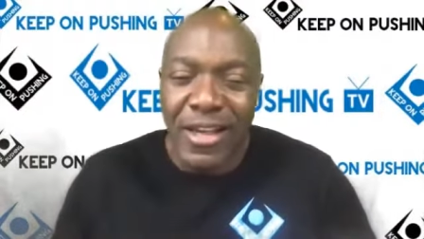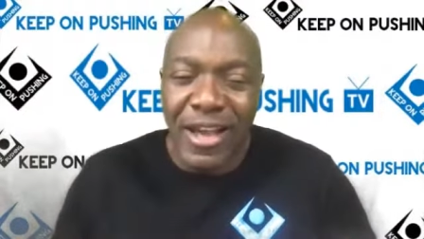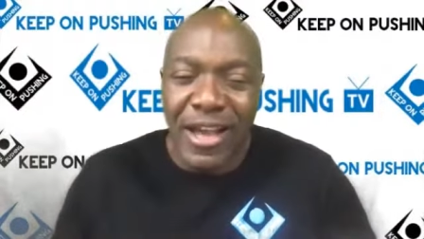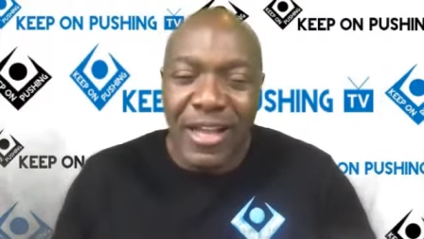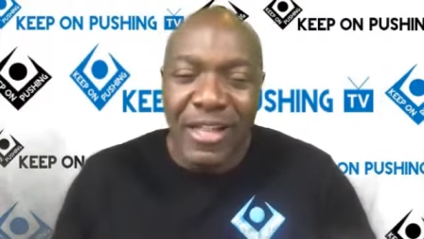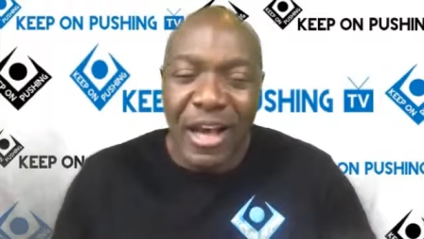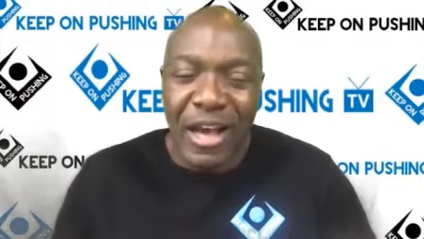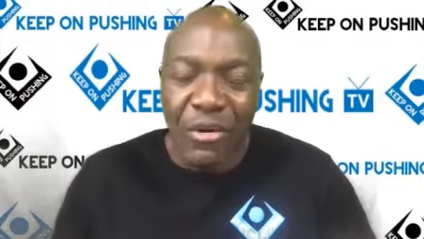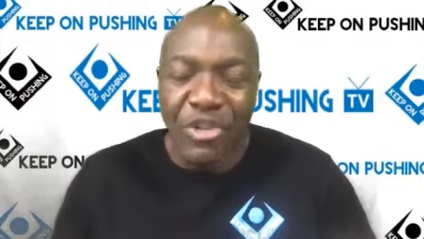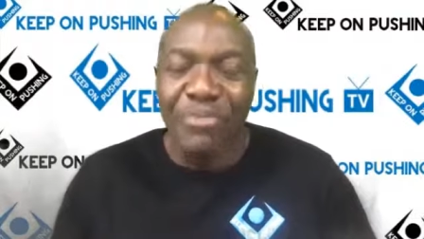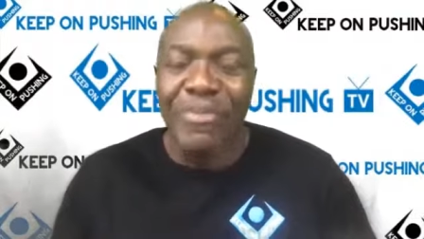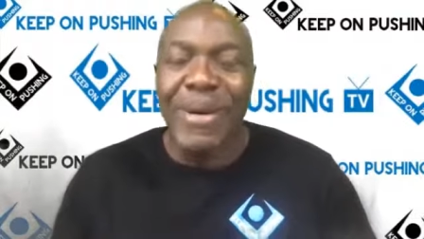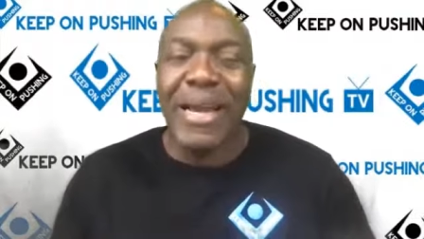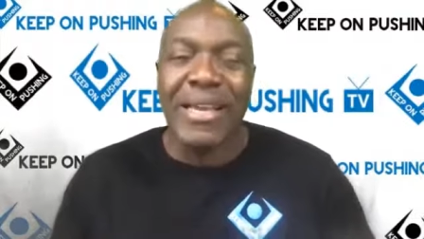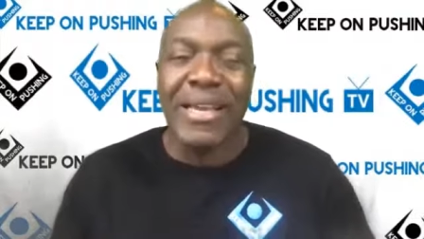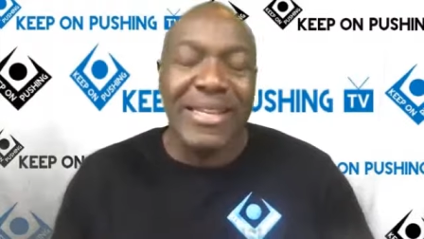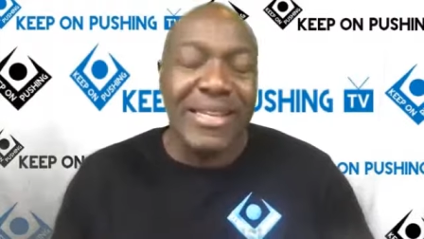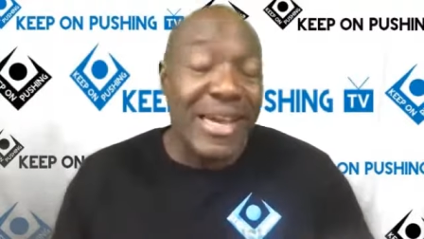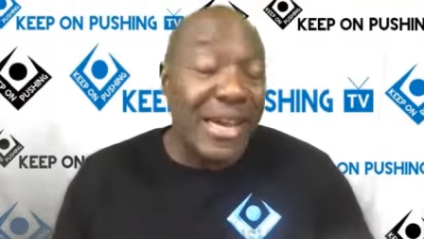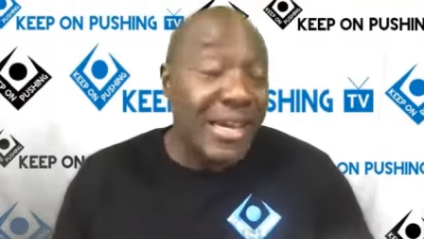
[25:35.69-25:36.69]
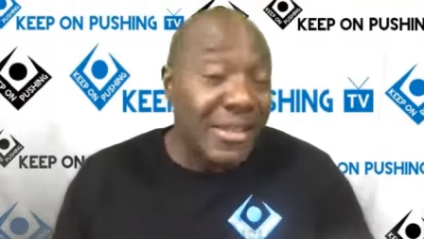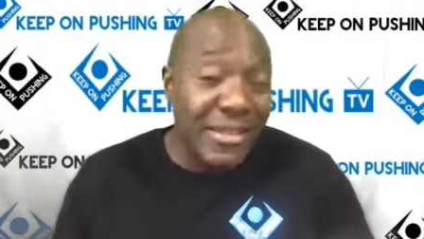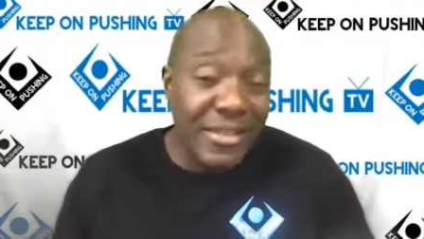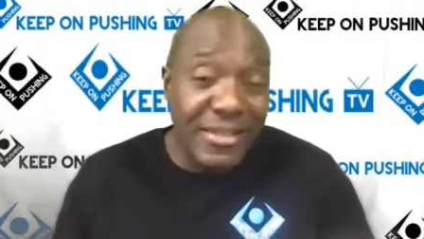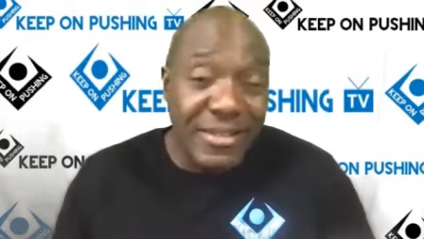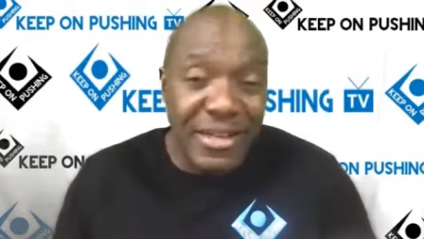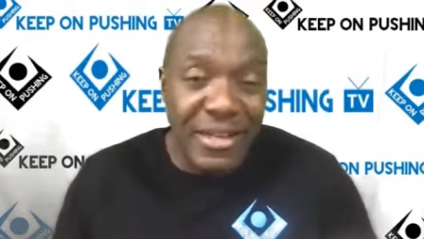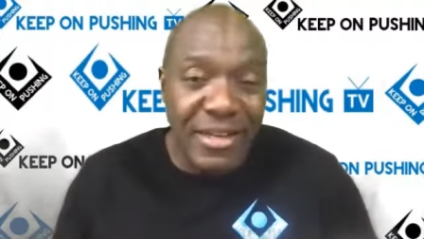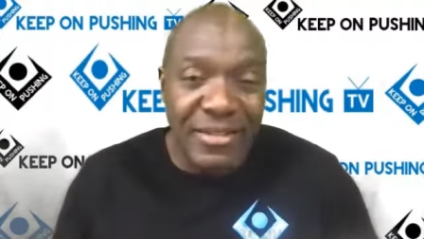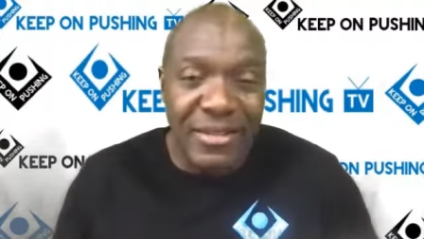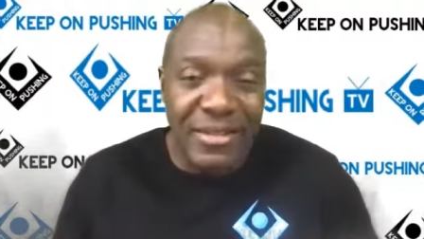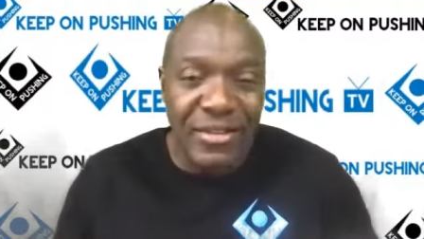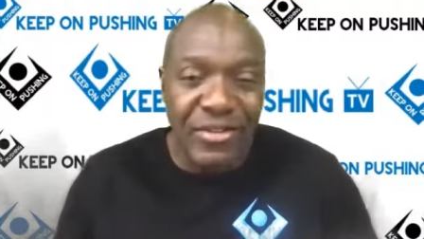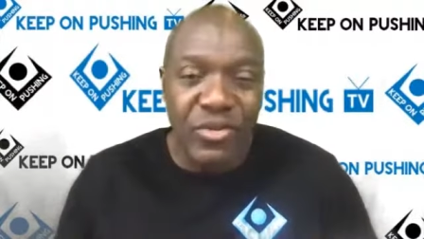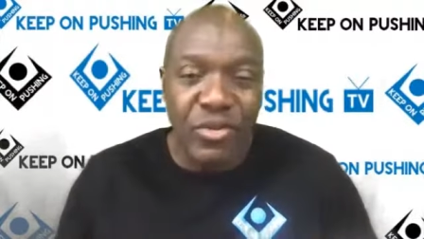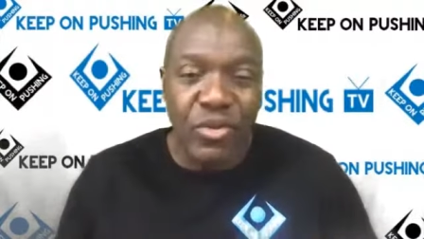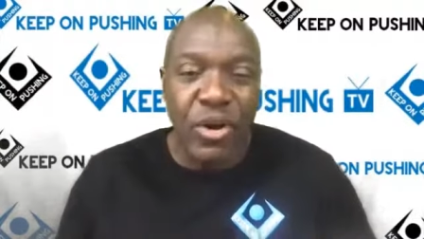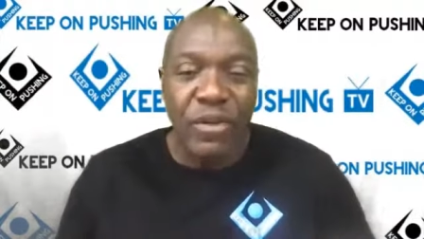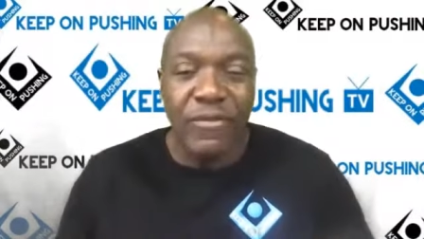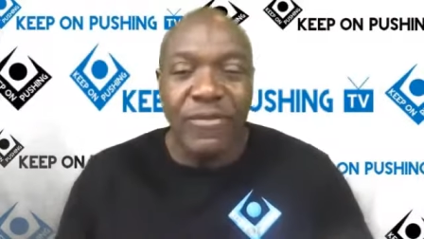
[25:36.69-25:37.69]
and that was back in 1960 in
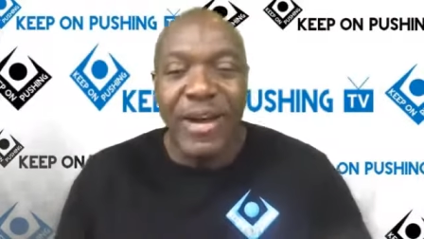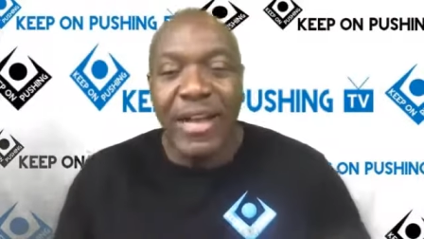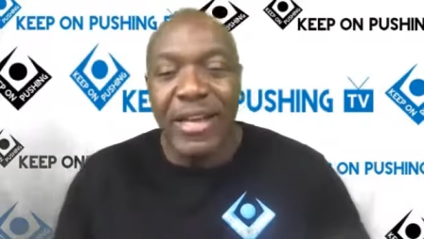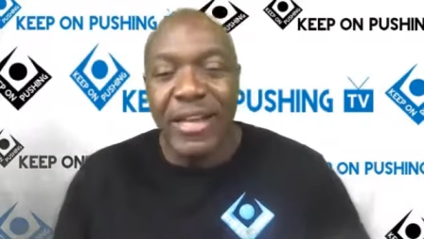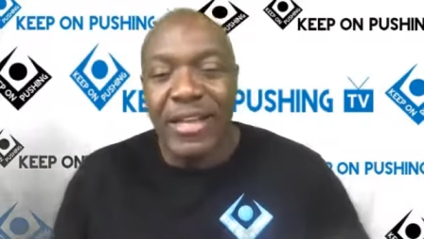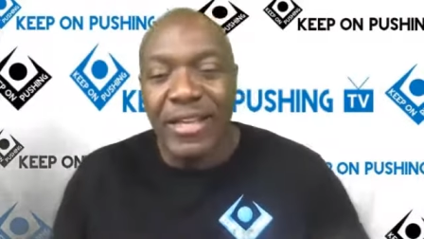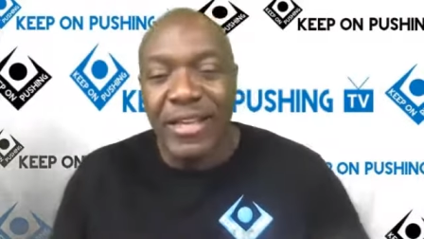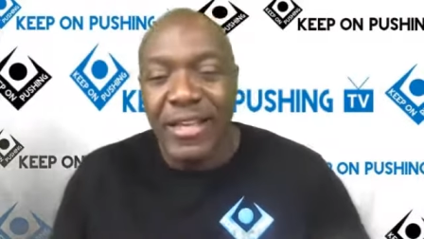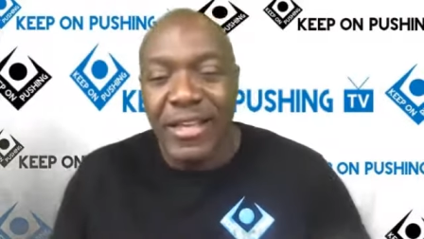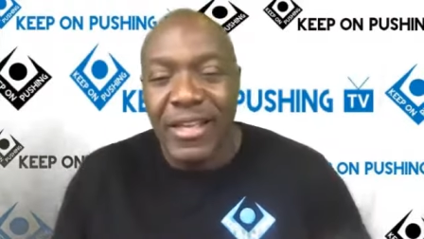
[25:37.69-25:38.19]
Squaw Valley.